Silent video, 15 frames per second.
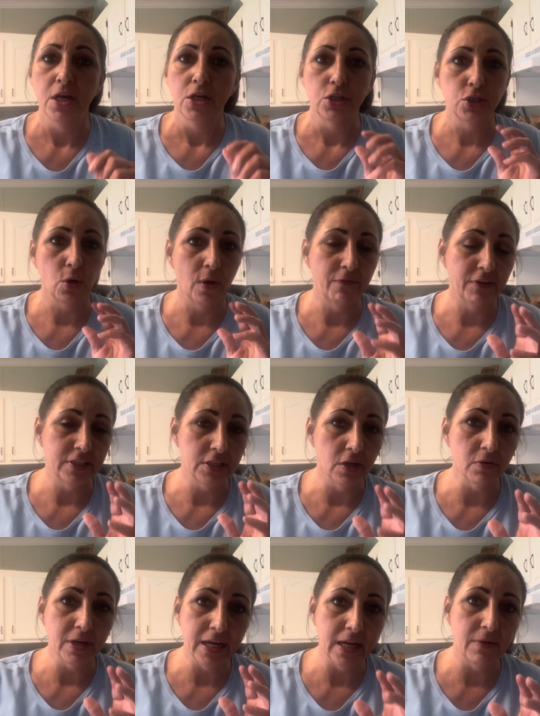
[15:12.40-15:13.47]
So if I
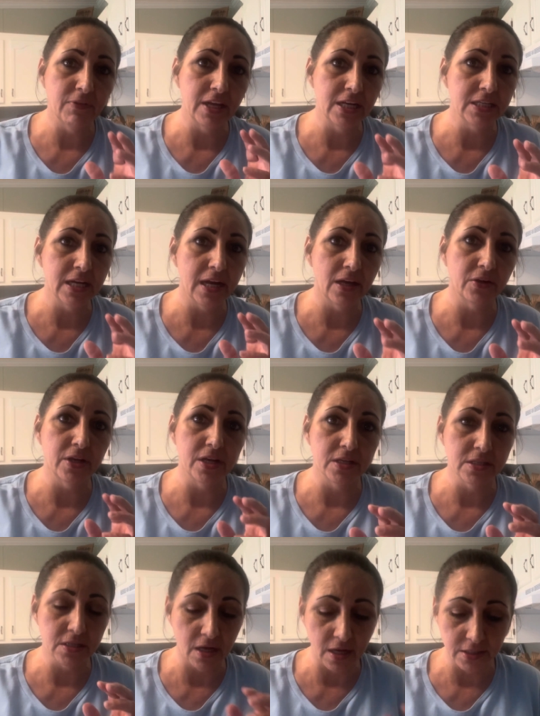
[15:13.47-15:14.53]
don't have the Italian
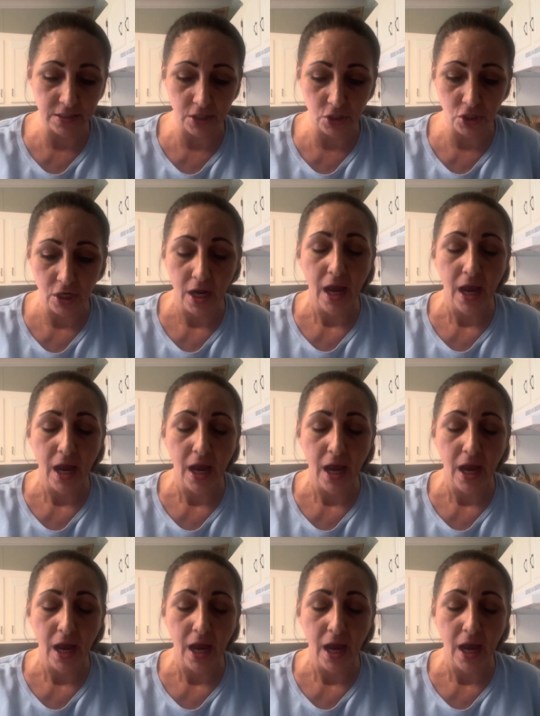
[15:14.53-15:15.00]
sausage,